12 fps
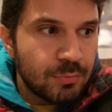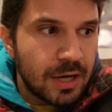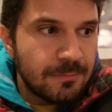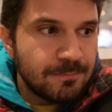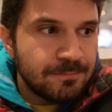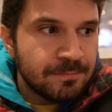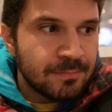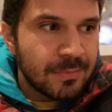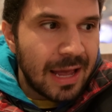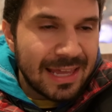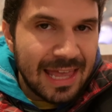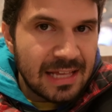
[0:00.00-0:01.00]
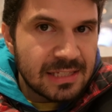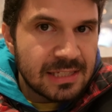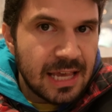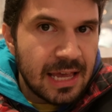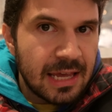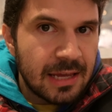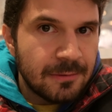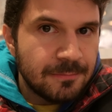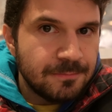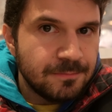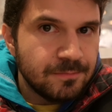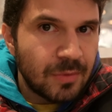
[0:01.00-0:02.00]
but I can't say
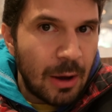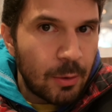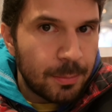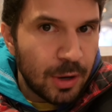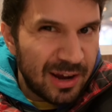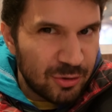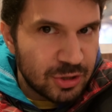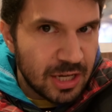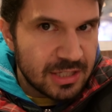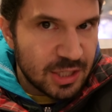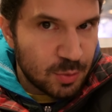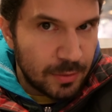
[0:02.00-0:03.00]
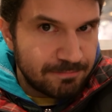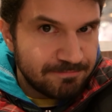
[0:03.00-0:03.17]
I would prioritize this one.